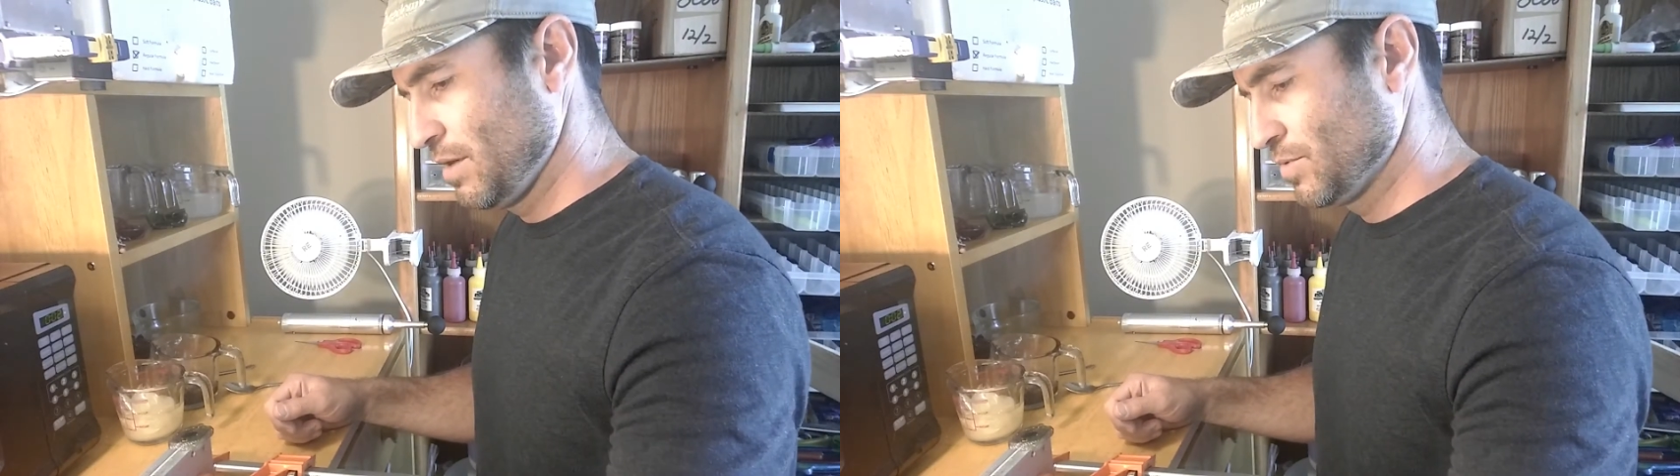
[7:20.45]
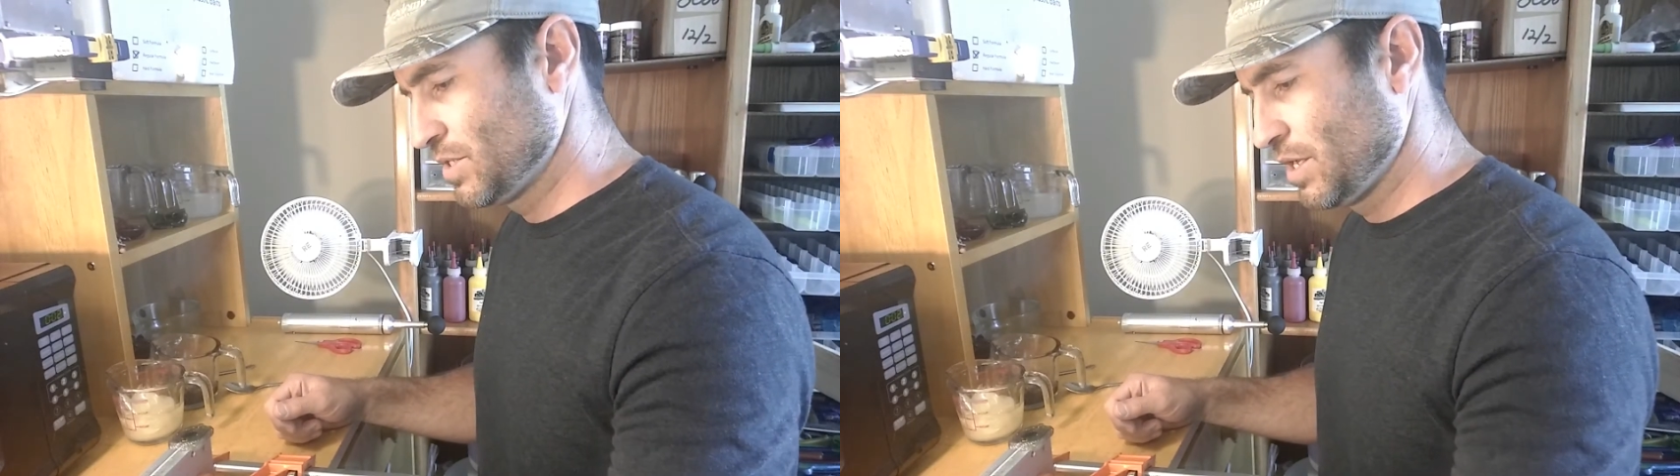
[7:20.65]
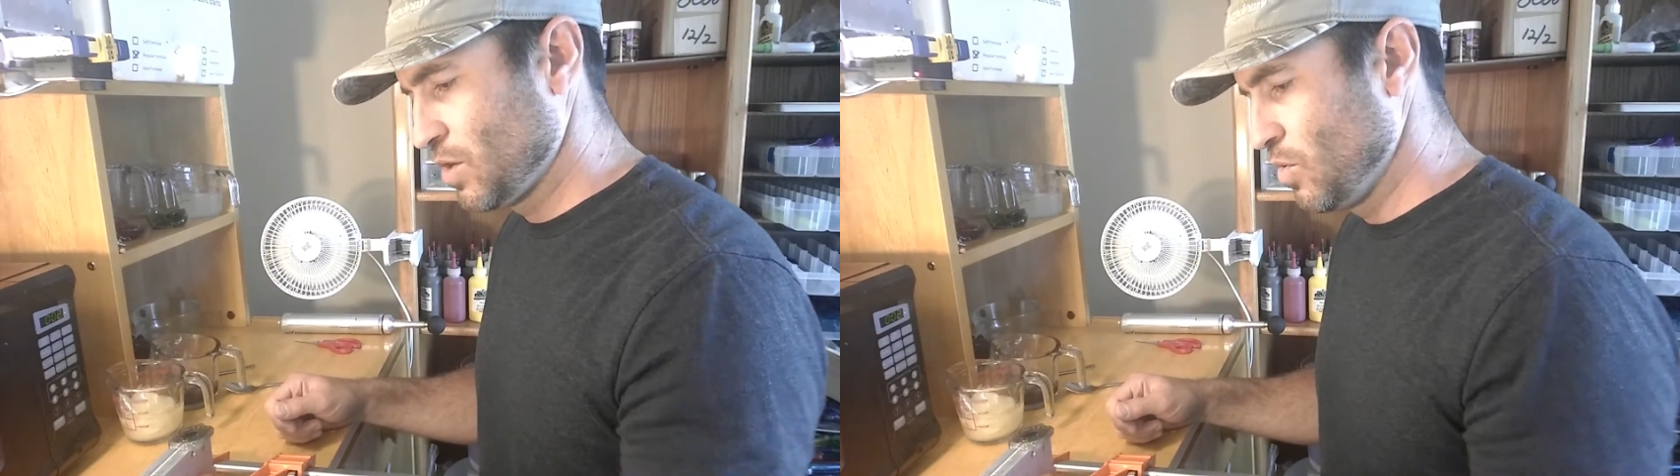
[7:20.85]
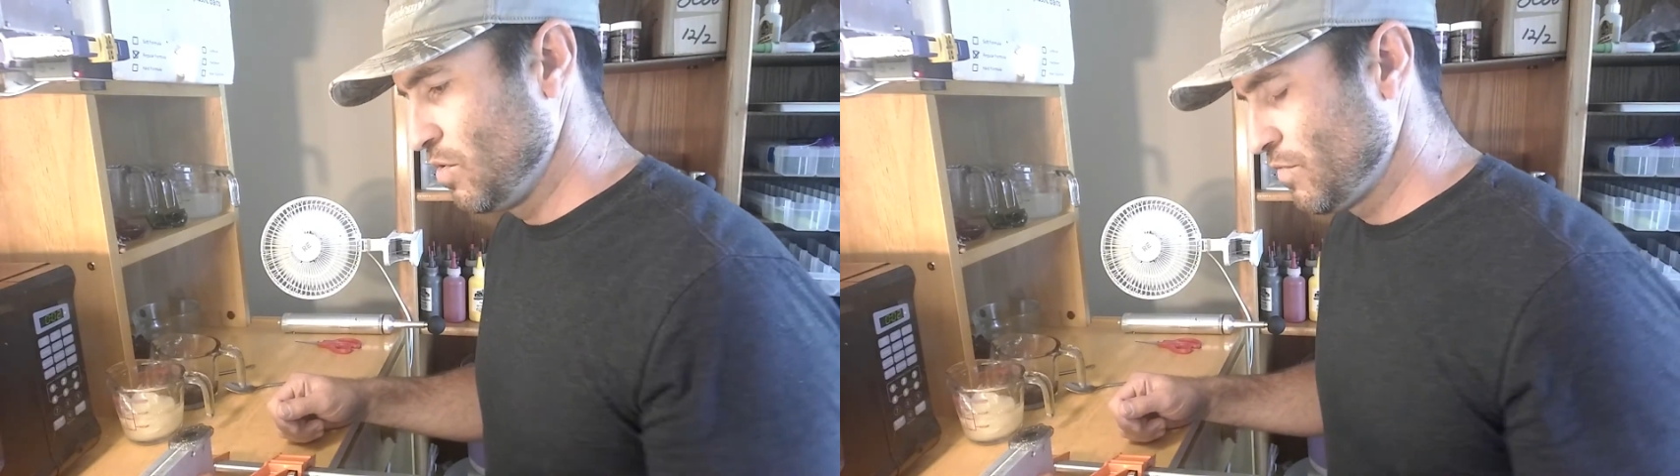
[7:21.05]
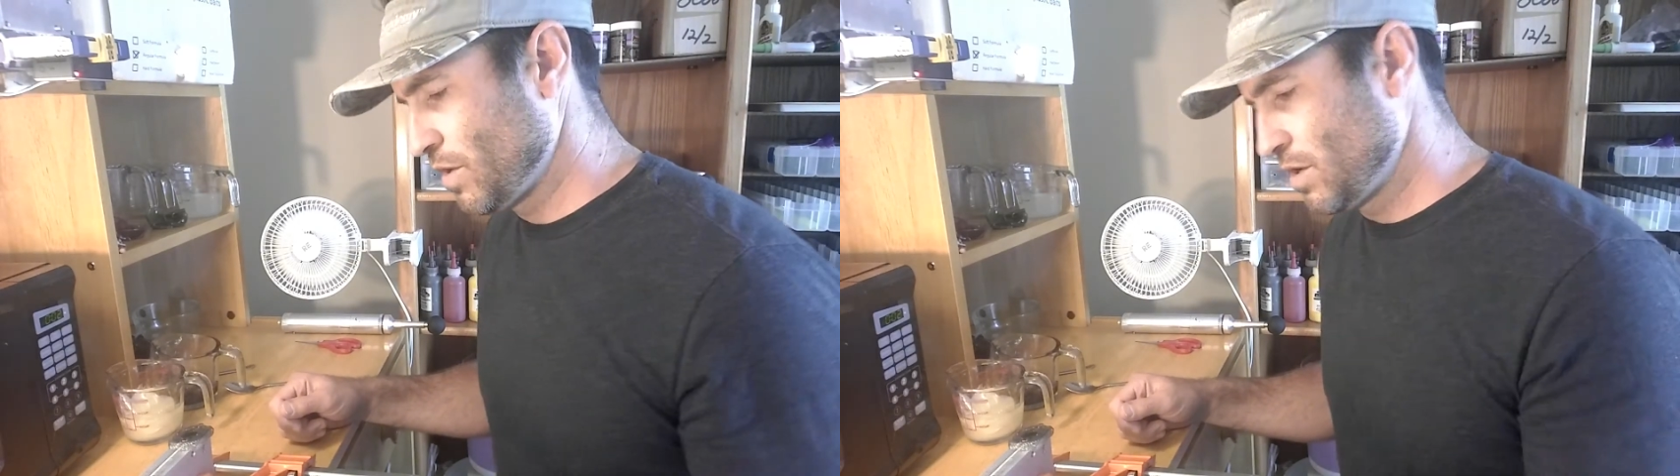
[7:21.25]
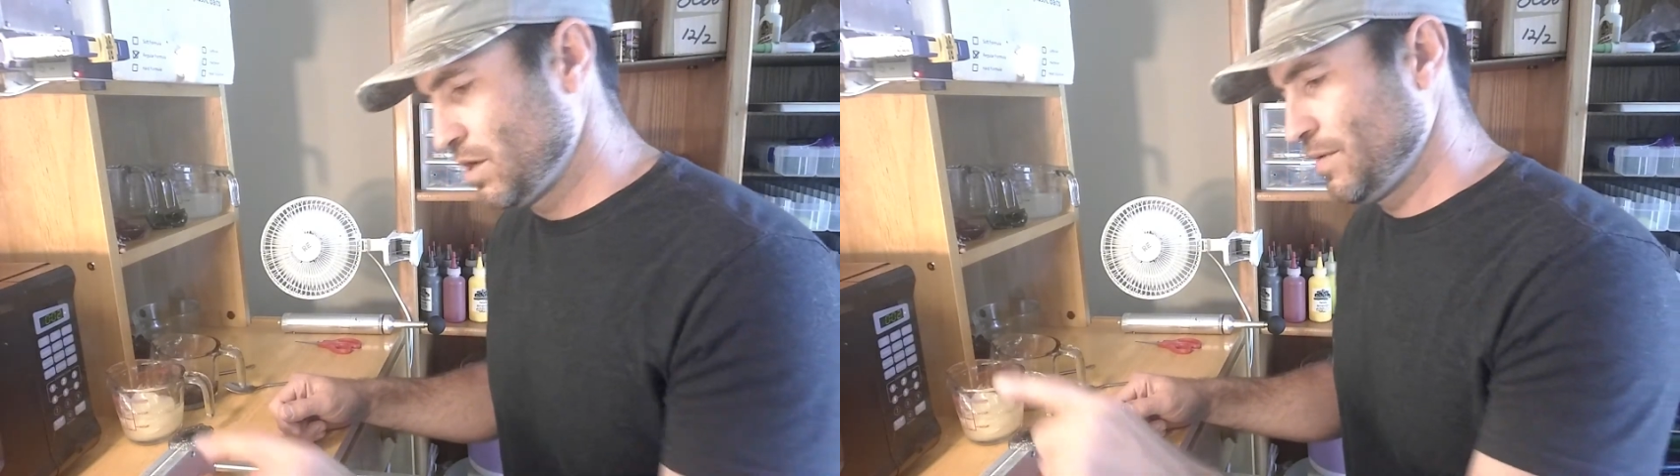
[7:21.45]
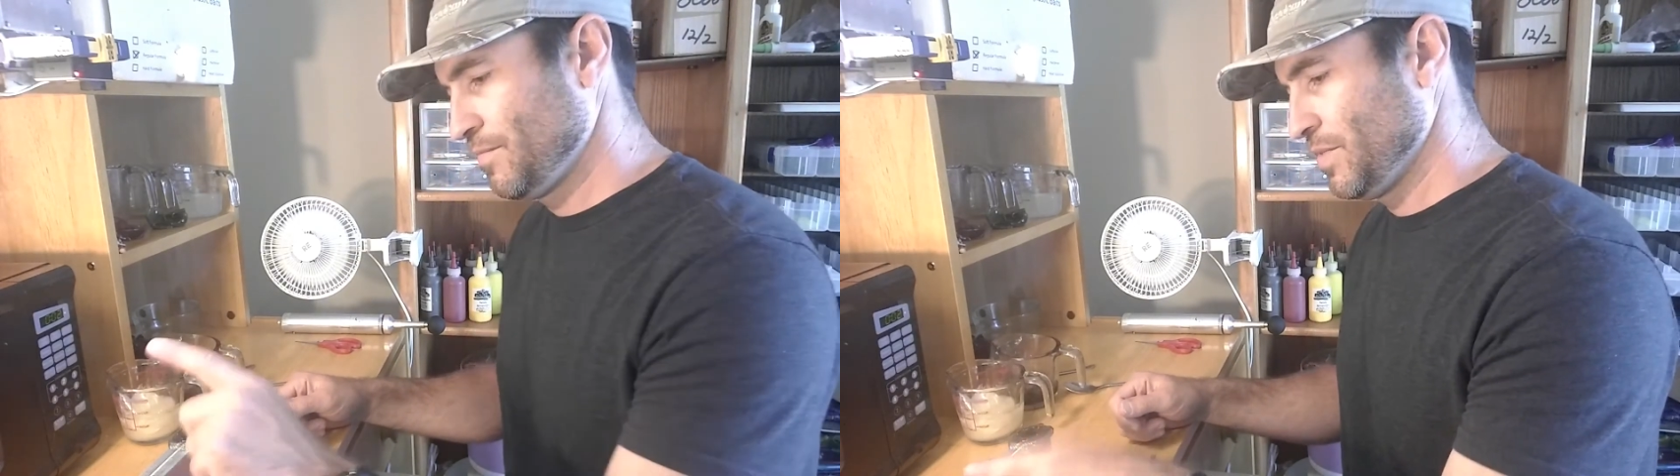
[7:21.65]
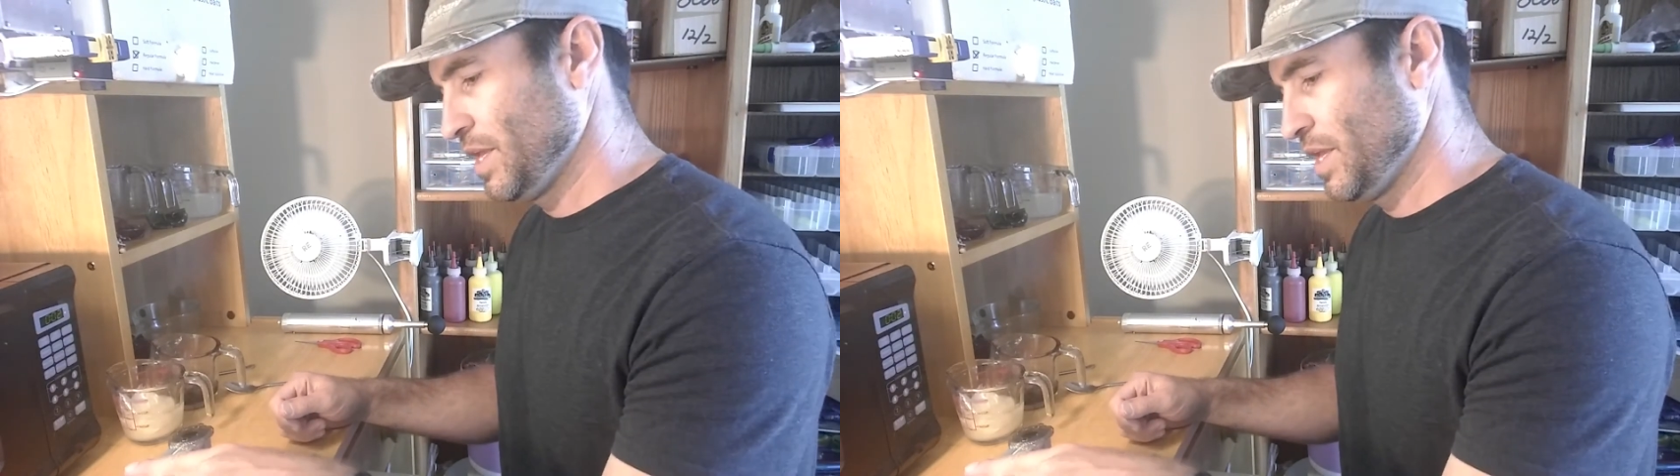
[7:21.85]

I was going to go over